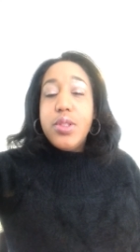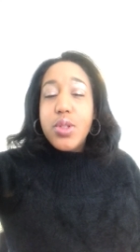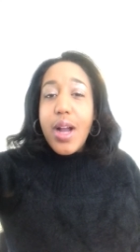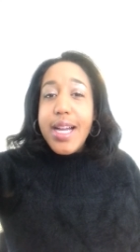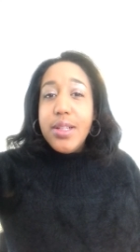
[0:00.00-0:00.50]

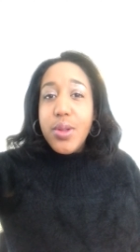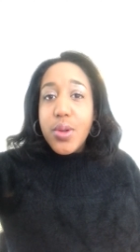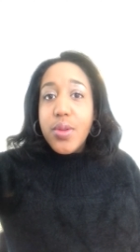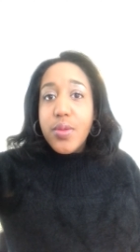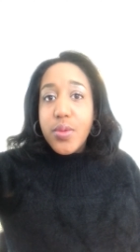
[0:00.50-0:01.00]
Try to
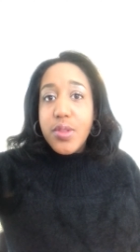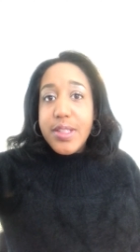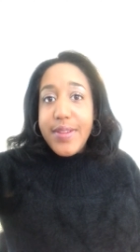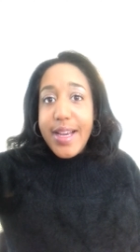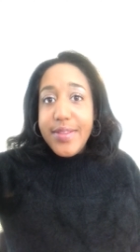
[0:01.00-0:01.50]
learn the
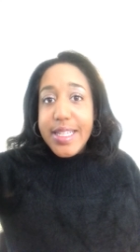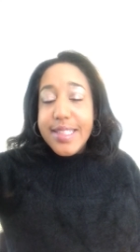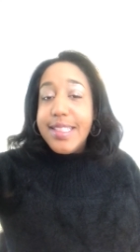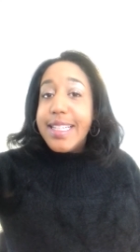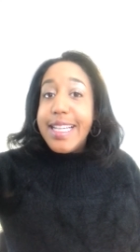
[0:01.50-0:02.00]
rules of
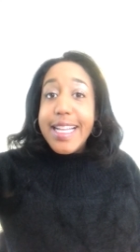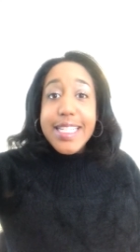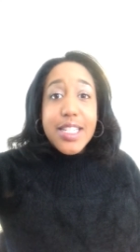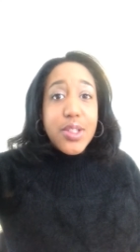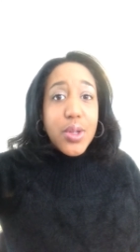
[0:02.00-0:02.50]
evidence, get
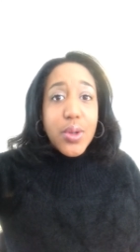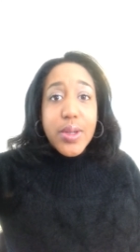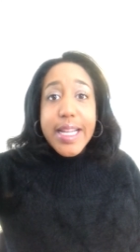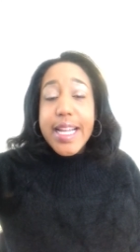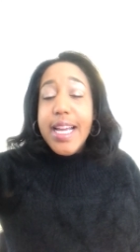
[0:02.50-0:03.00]
an
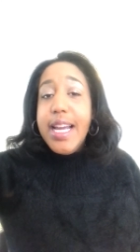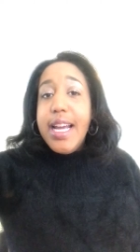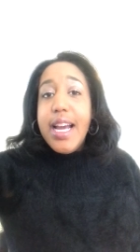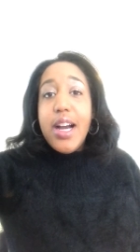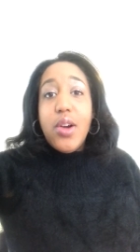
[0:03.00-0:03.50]
attorney,
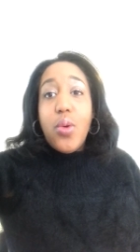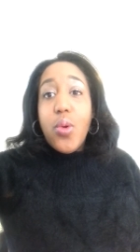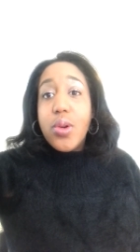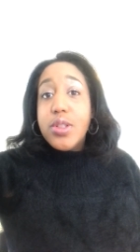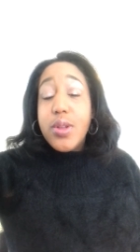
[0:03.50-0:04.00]

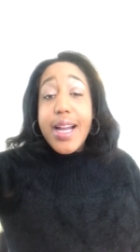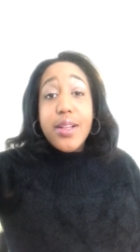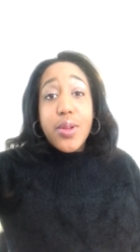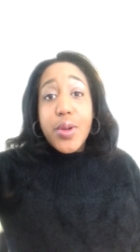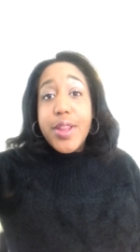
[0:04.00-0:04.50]
or try
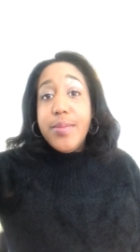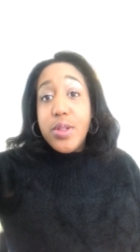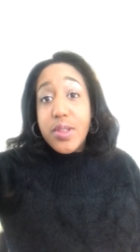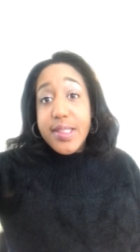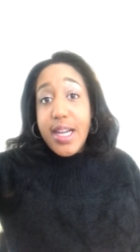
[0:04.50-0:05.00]
to learn them
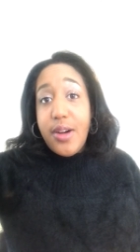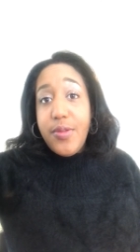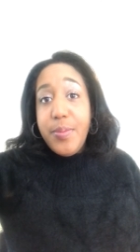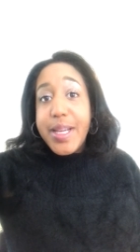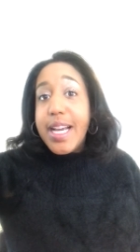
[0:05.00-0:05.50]

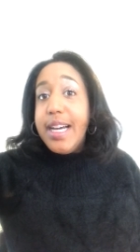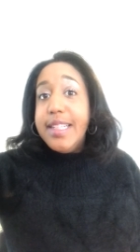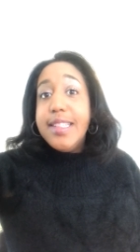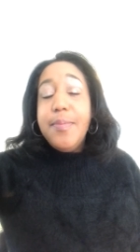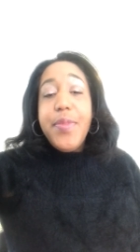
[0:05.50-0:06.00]
yourself,
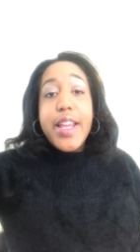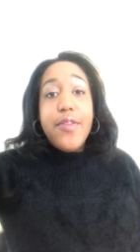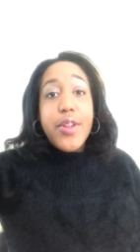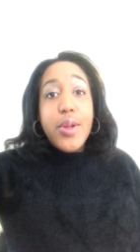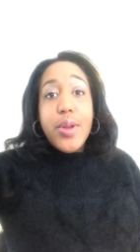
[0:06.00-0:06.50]
because
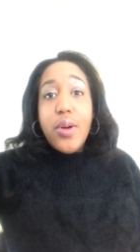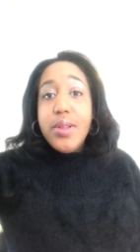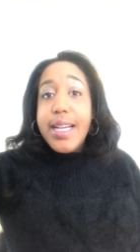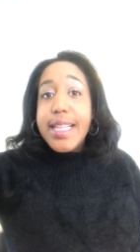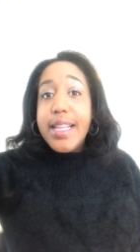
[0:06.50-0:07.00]
if you
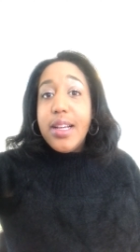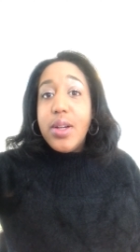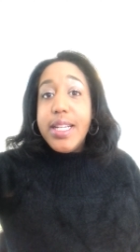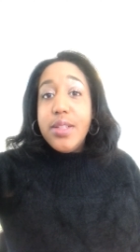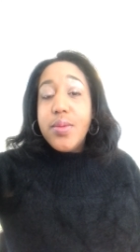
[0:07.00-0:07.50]
don't like
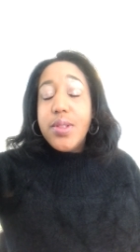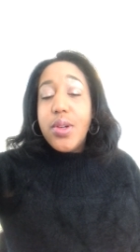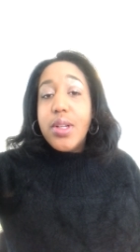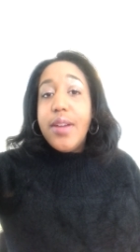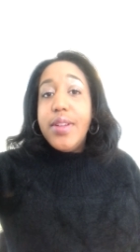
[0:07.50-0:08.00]
the end
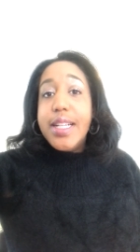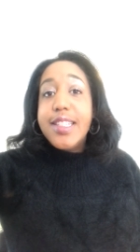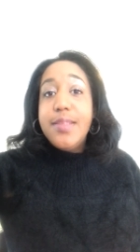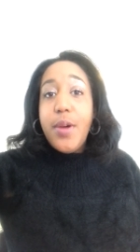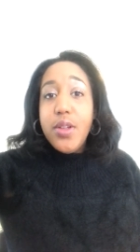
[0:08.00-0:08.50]
result of an
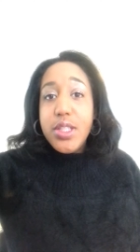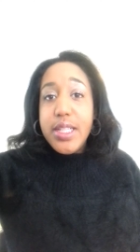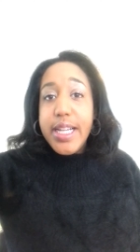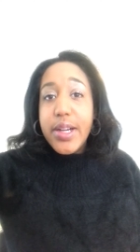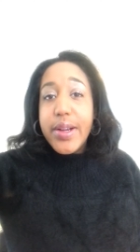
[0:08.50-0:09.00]

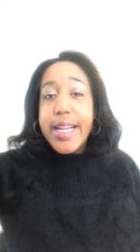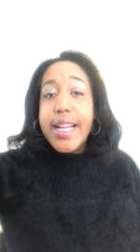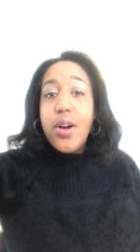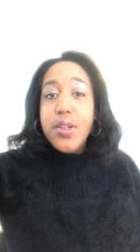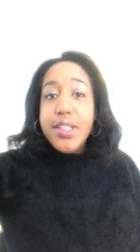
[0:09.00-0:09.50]
expulsion hearing,
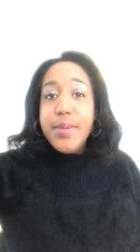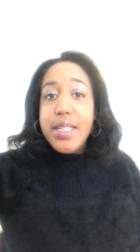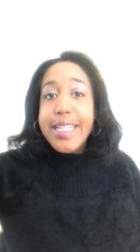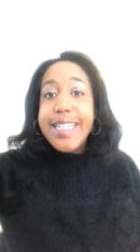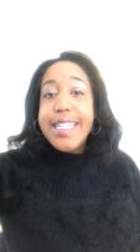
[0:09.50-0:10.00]

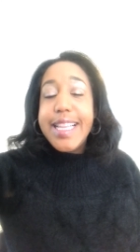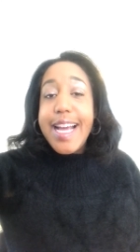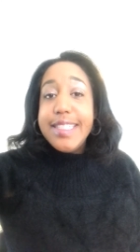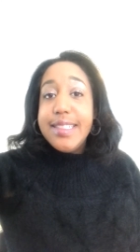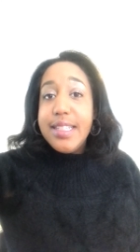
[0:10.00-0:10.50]

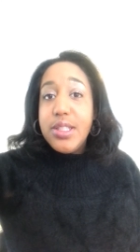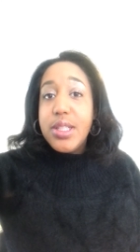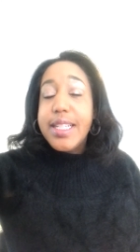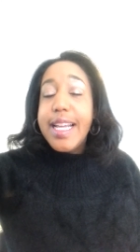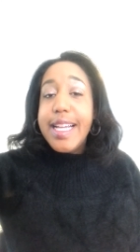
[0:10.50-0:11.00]
that
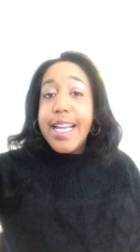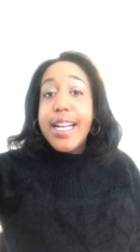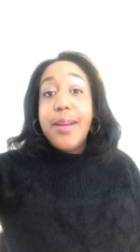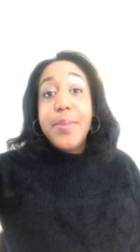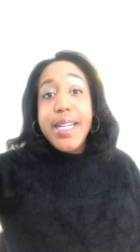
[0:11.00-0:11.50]
decision can
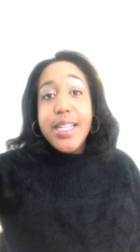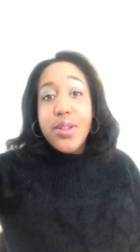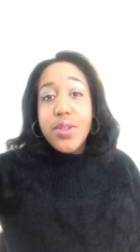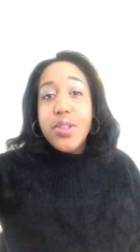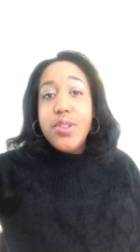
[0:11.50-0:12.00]
get
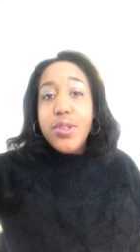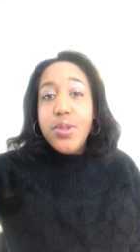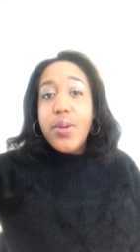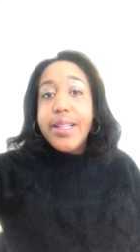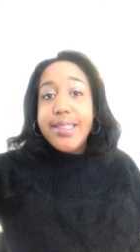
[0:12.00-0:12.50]
appealed
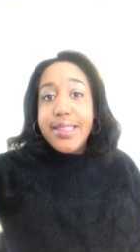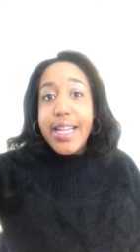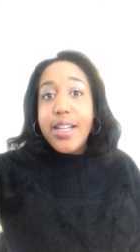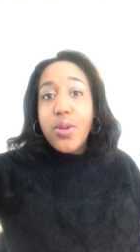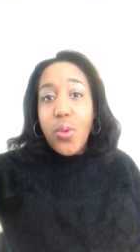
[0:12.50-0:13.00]
to a
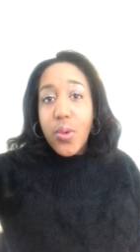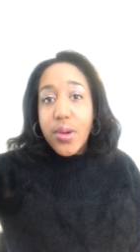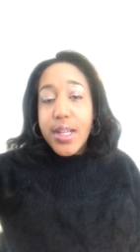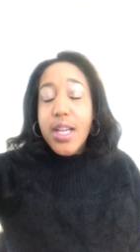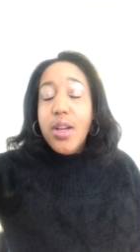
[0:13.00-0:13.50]
state court,